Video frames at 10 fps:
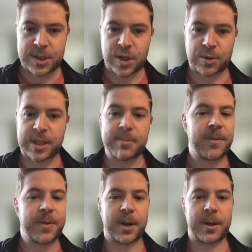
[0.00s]
So some
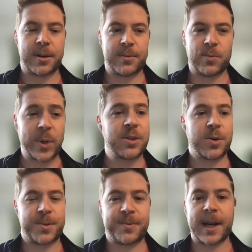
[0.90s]
of the
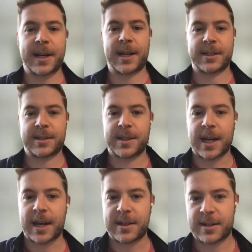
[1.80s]
research findings
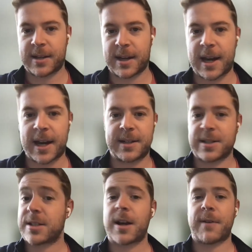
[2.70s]
that I
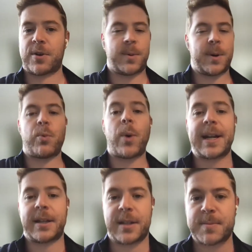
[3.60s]
discovered when
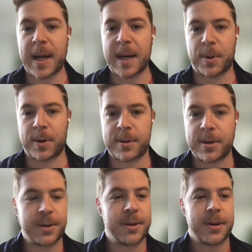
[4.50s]
writing this
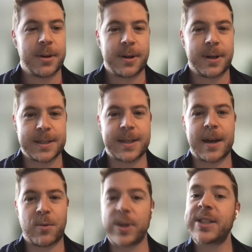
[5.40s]
paper is
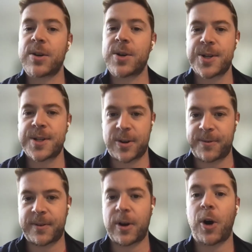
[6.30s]
that researchers
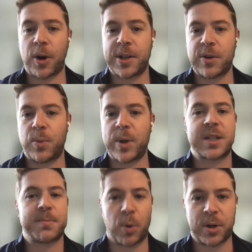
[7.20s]
have argued
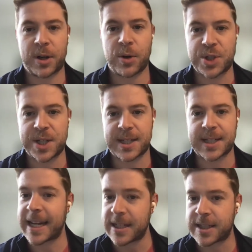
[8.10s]
when sport
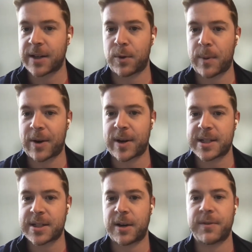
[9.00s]
coaches gain
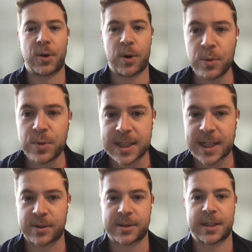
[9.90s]
self-awareness of their own
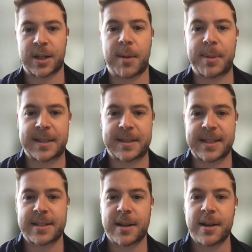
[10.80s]
skills and
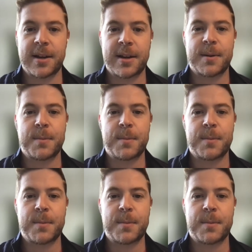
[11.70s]
competencies,